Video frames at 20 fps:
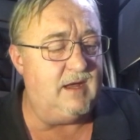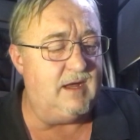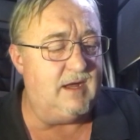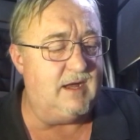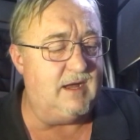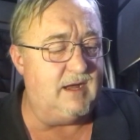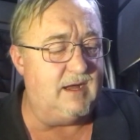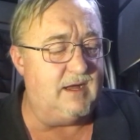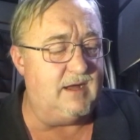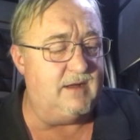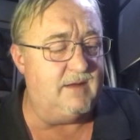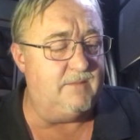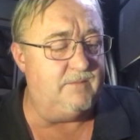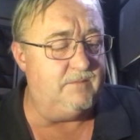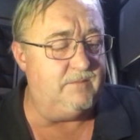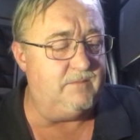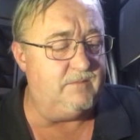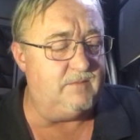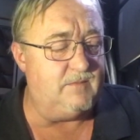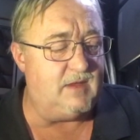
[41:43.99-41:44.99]

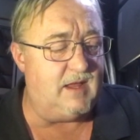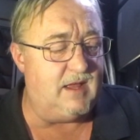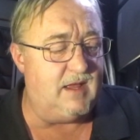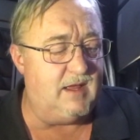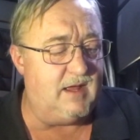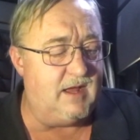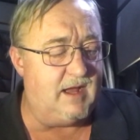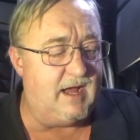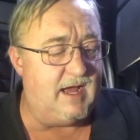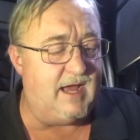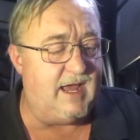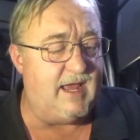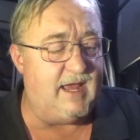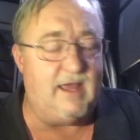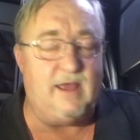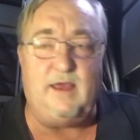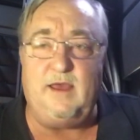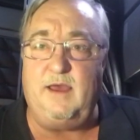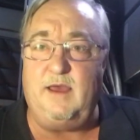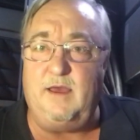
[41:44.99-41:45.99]

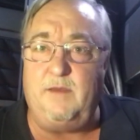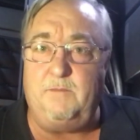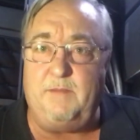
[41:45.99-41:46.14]
I